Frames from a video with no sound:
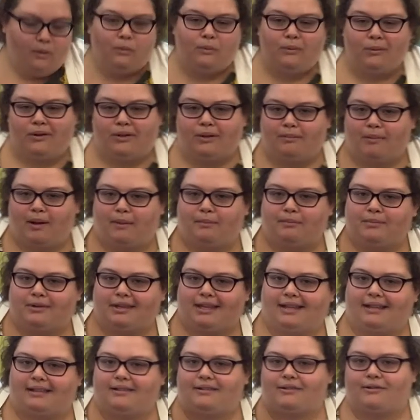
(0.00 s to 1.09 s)
where the
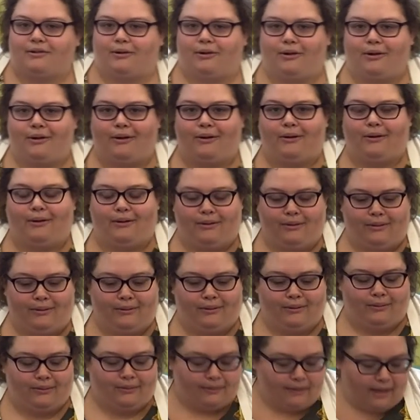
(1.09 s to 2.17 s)
pumpkins
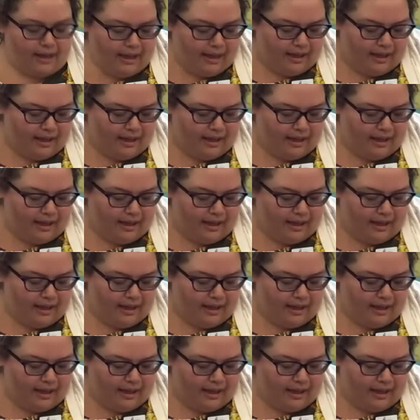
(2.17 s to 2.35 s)
grow,